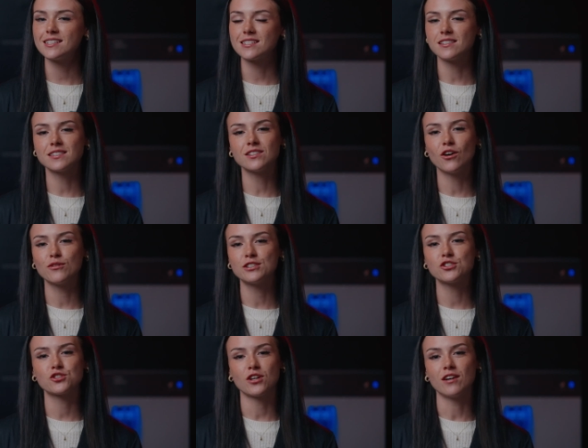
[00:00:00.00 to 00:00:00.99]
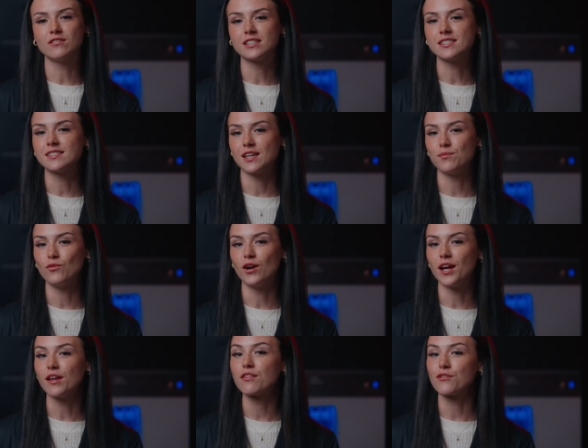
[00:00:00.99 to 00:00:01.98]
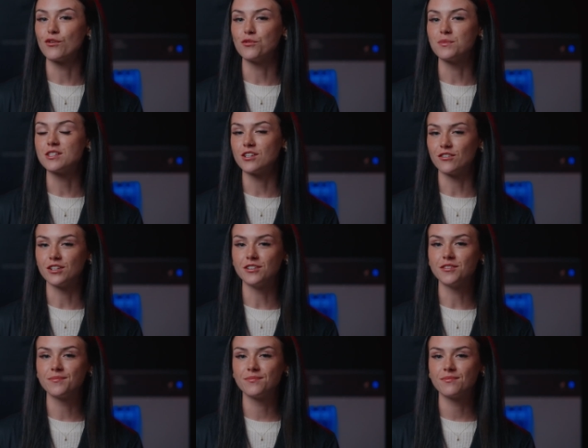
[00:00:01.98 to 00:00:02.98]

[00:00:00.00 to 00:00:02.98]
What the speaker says: doesn't always travel the same way through a material.